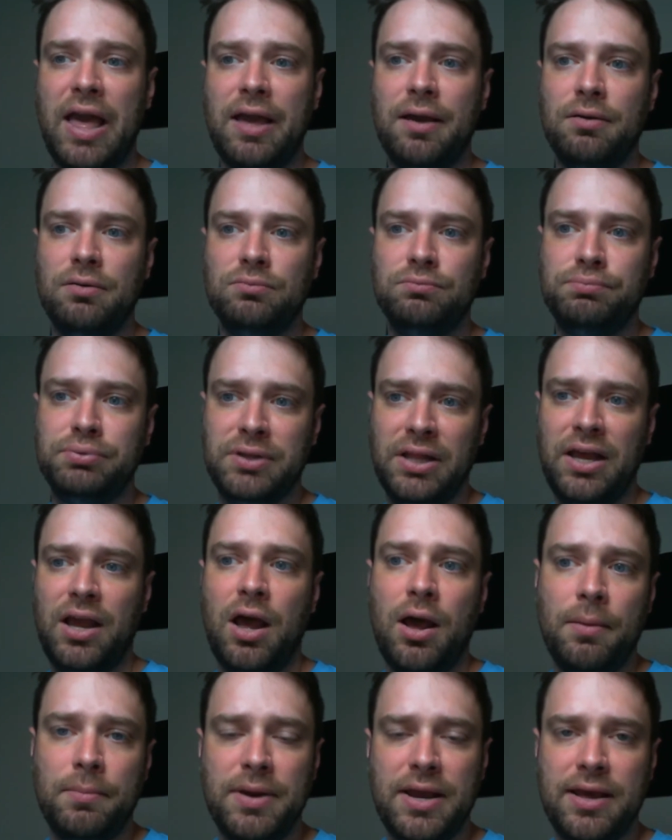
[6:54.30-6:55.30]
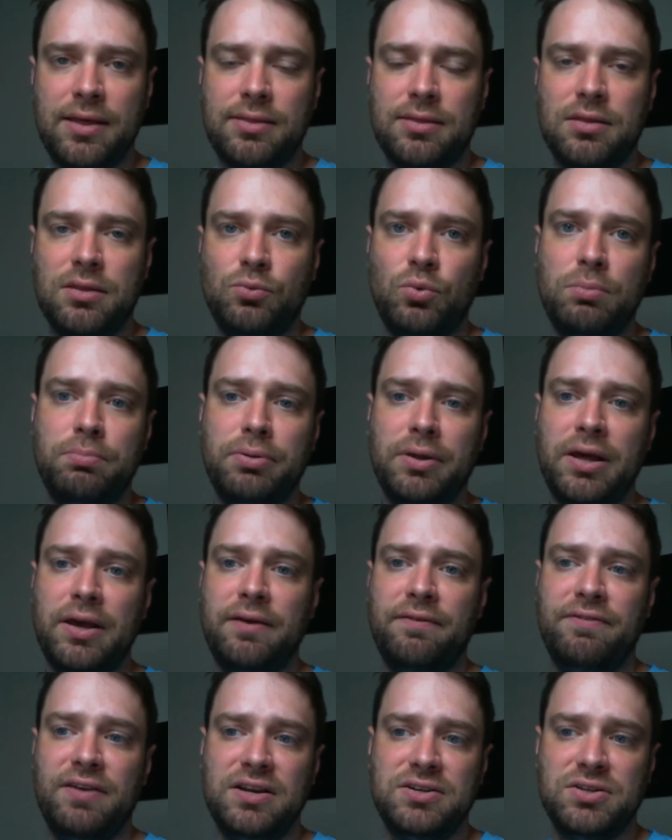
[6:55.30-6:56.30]
play Omnath, then we play a
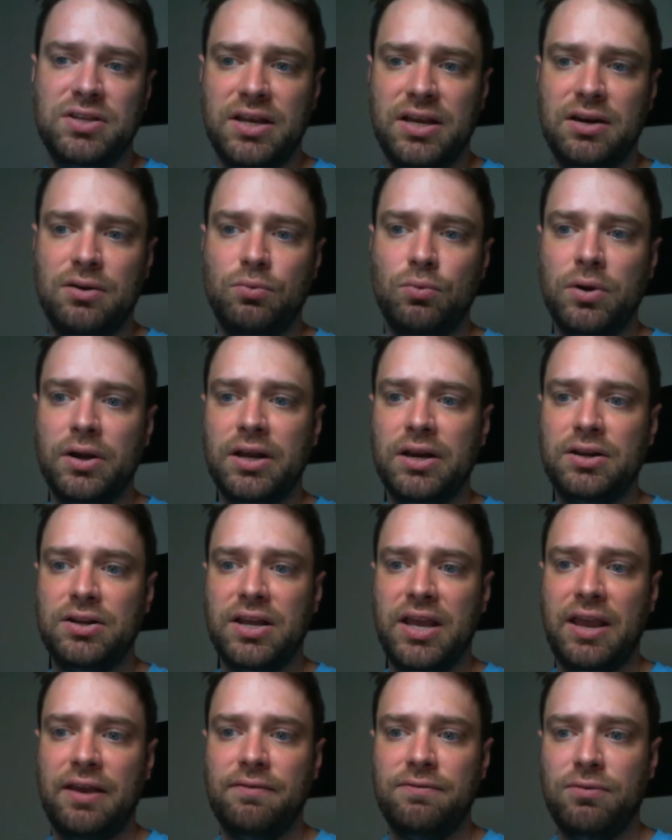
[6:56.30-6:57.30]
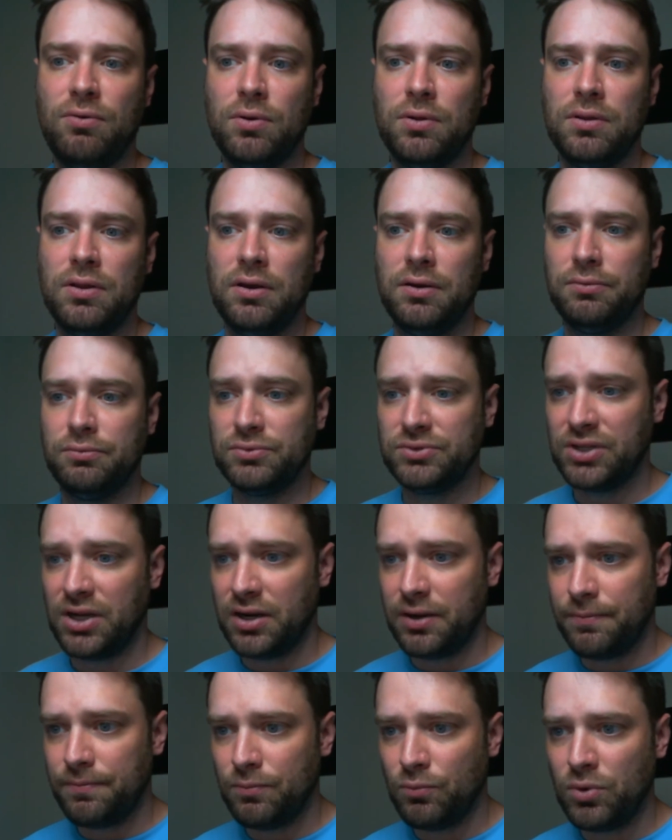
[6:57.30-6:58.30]
fetch land, we're going to gain 4. We're
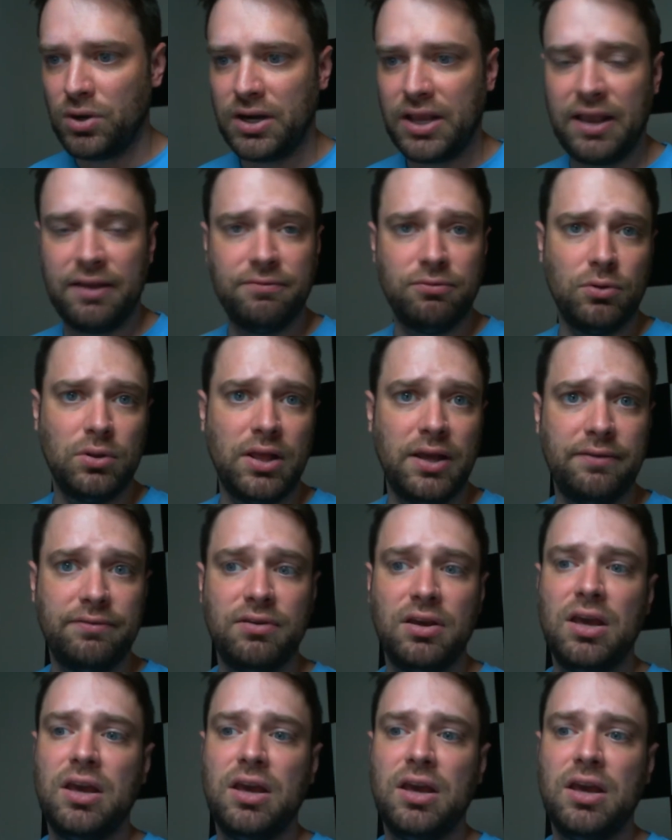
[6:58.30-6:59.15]
going to gain 4 life.